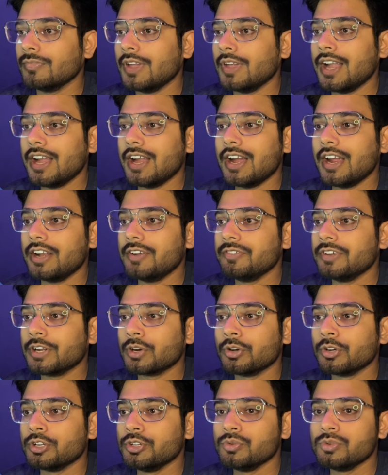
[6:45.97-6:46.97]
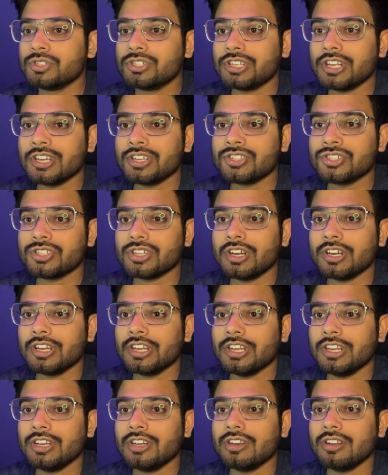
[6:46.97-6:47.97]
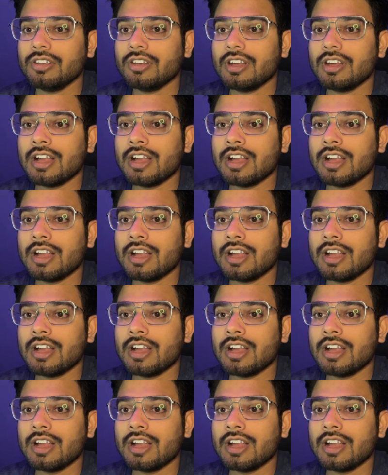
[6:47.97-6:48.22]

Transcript: And we are going to use text again,